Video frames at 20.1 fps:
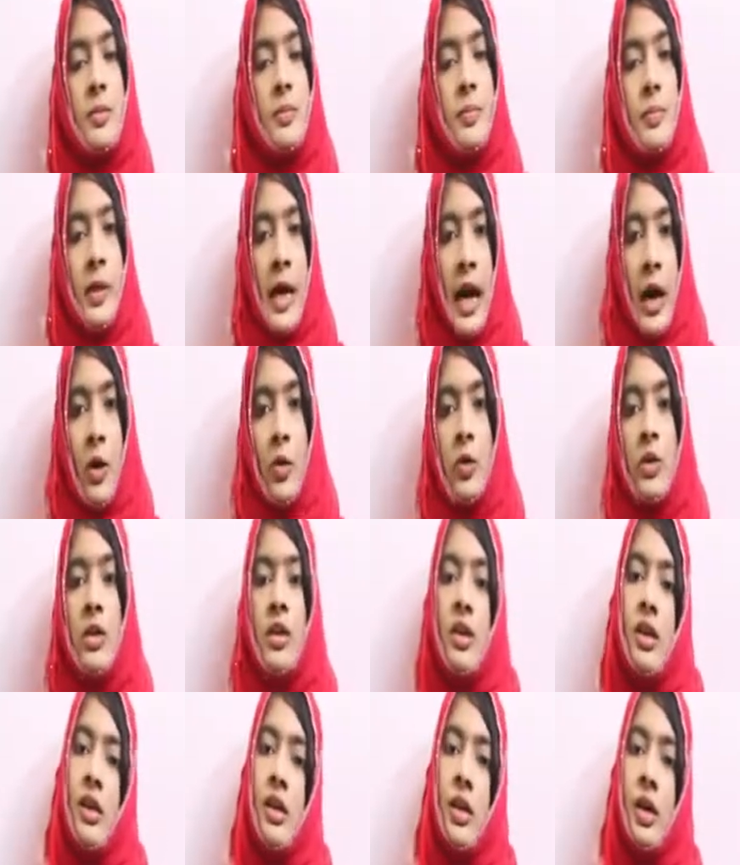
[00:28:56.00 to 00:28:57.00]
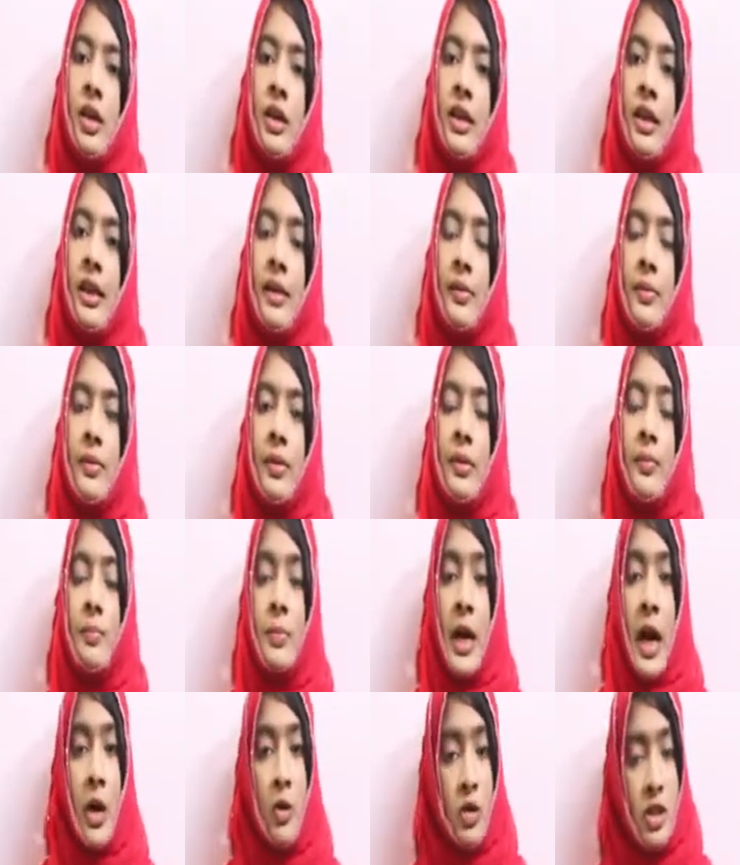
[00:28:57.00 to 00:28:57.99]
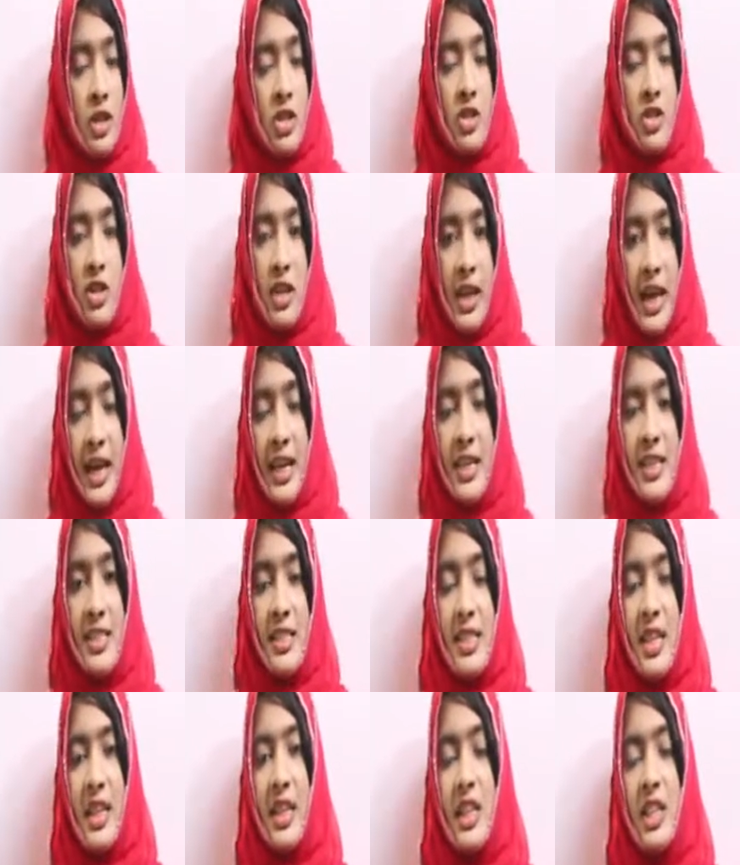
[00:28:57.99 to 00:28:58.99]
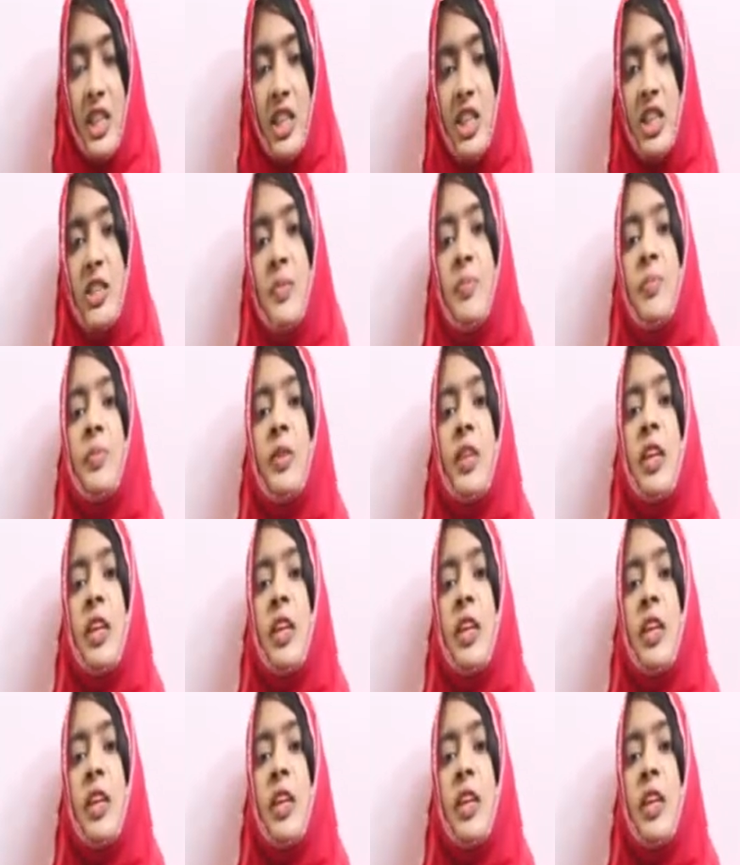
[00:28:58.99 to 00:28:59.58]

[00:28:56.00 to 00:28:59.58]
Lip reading: brown or brownish gray discoloration.